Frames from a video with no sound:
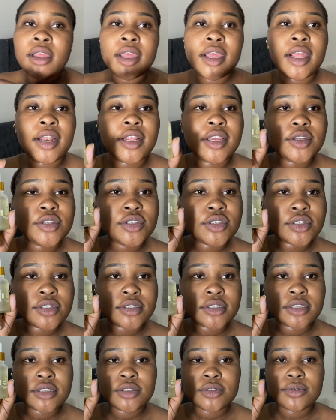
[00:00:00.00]
i like to use
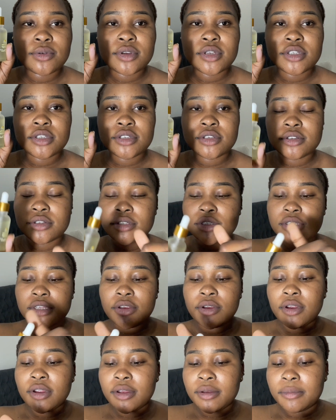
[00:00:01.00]
this retinol
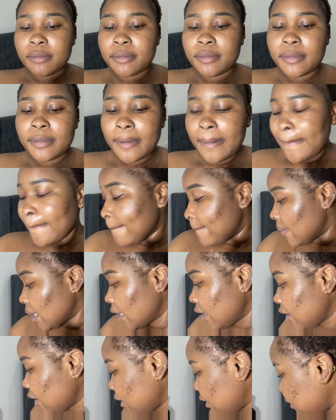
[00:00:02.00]
serum
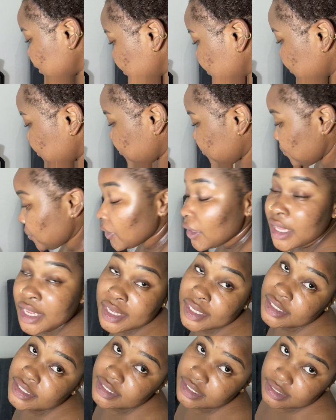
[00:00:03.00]
by
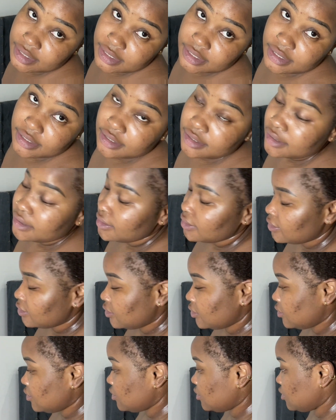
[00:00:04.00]
tinted
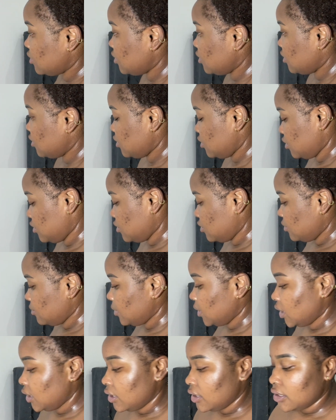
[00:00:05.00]

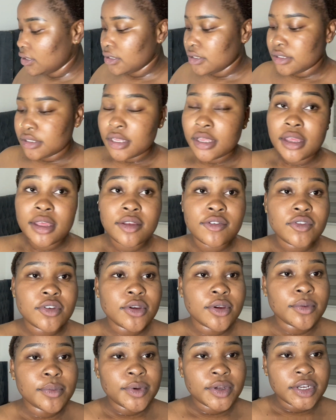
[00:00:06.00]
because i have
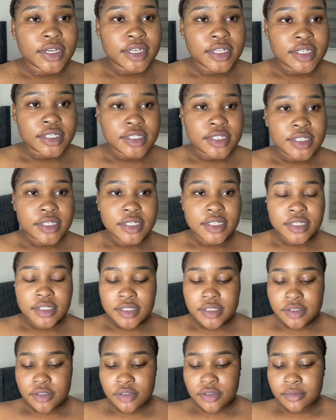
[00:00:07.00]
incorporated tinted
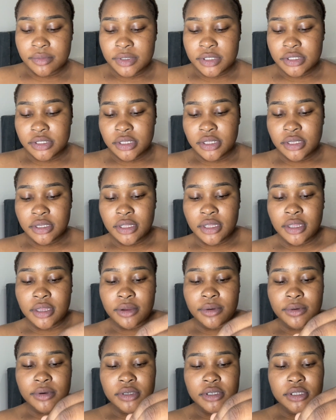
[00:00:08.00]
into my skincare
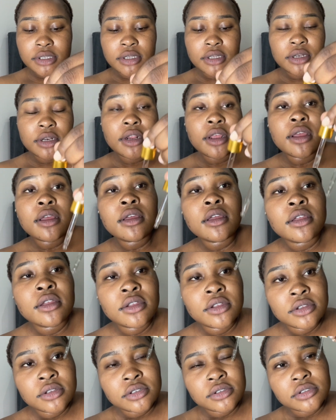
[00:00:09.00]
routine
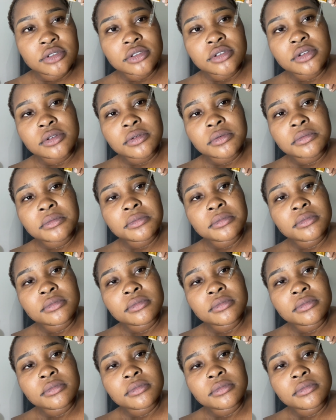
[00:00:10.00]
so